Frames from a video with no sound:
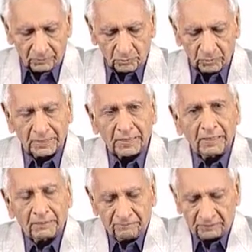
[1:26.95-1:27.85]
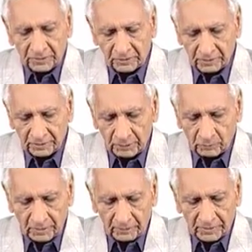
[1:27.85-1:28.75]
So there are functional
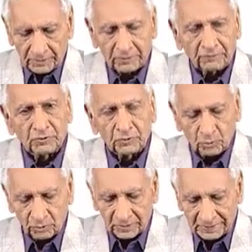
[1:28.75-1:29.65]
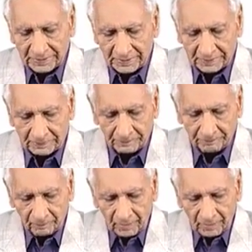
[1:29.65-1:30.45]
requirements of the social system,